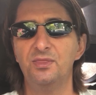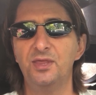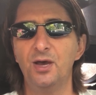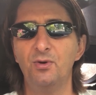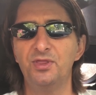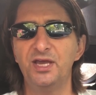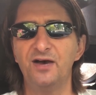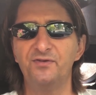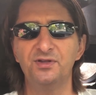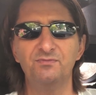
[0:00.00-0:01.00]
there were the
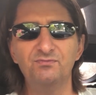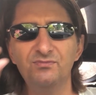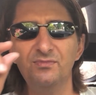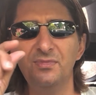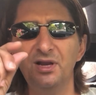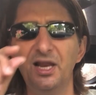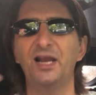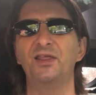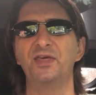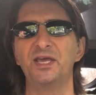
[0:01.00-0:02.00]
other
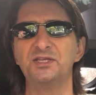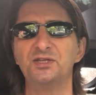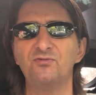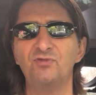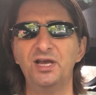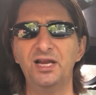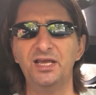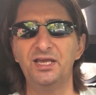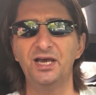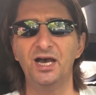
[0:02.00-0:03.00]
little things that
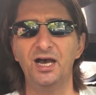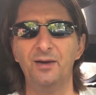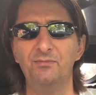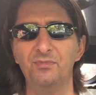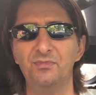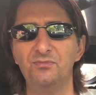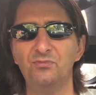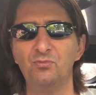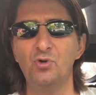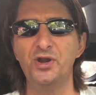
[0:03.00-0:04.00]
really um,
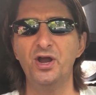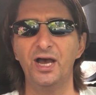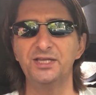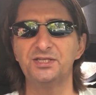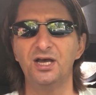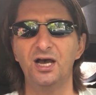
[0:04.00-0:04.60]
were nice.